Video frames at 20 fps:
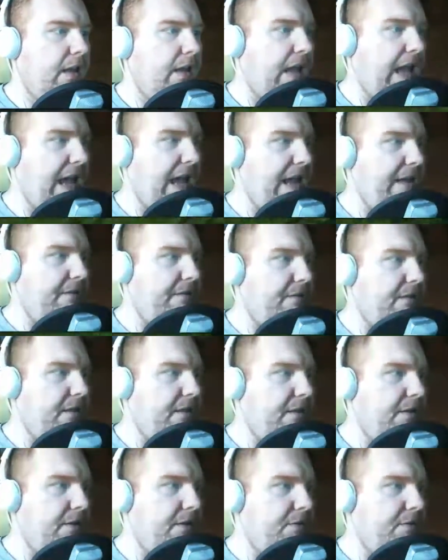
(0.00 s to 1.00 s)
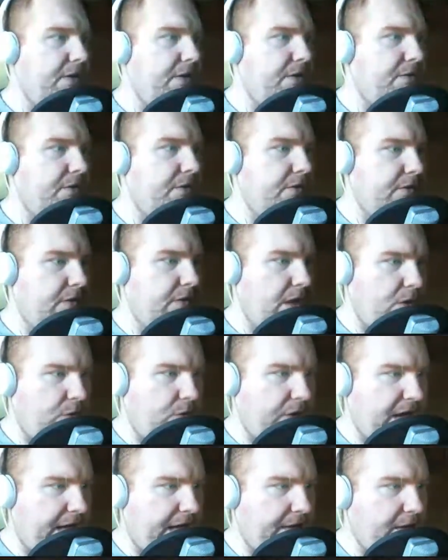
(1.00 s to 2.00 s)
I there, there's there's oh
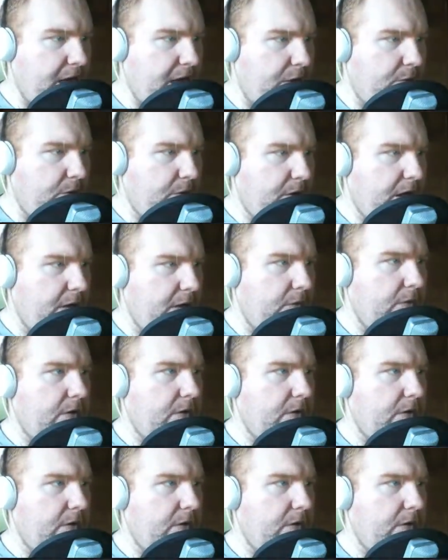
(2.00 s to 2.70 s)
god, no, no.